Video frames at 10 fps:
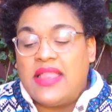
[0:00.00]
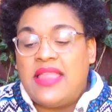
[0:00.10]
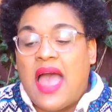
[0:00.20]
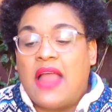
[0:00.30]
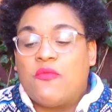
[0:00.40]

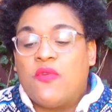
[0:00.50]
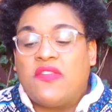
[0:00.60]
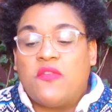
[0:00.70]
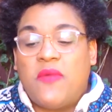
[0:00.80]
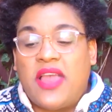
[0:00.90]
that
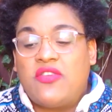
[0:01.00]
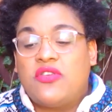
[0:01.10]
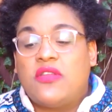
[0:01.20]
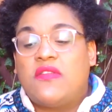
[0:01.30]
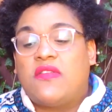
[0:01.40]

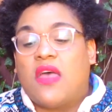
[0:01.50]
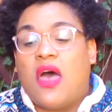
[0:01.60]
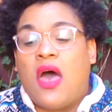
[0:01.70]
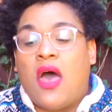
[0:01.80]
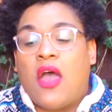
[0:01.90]
reservations
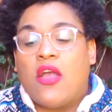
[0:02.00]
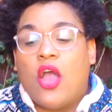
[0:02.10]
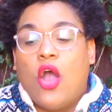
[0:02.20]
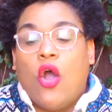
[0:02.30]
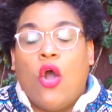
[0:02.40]
are
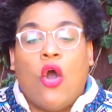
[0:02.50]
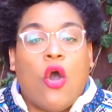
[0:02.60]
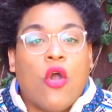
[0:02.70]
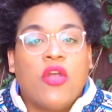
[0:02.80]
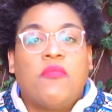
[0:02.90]

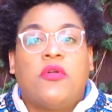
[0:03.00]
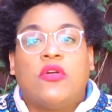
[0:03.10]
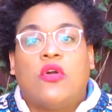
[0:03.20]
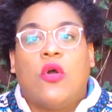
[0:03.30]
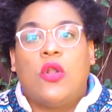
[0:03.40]

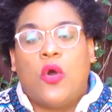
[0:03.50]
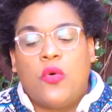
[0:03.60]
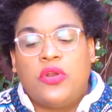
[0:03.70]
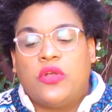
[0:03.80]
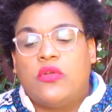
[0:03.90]
horrible
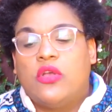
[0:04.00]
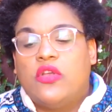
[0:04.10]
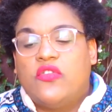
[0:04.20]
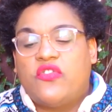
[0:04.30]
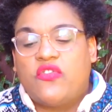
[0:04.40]
colonial
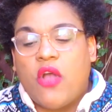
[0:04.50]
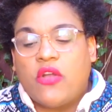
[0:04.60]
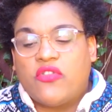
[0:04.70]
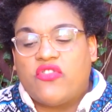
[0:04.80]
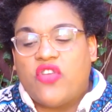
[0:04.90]

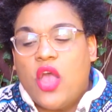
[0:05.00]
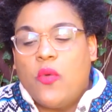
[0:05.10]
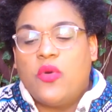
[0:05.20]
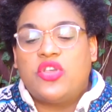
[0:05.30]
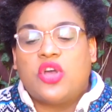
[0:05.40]
structures
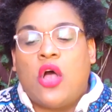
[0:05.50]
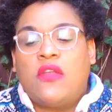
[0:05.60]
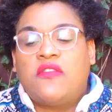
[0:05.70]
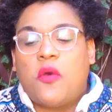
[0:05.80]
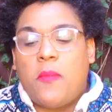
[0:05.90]
which
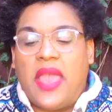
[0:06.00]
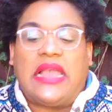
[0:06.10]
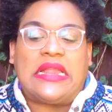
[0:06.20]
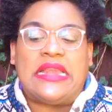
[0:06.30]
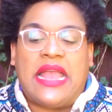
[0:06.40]
also
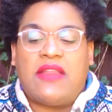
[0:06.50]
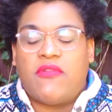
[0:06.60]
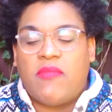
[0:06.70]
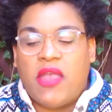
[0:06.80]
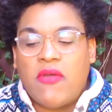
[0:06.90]
make Native
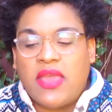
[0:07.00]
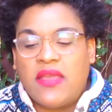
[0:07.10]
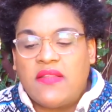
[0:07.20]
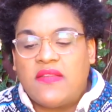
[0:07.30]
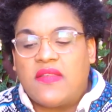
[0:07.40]

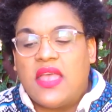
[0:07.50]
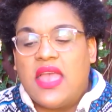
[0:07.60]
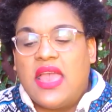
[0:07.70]
Americans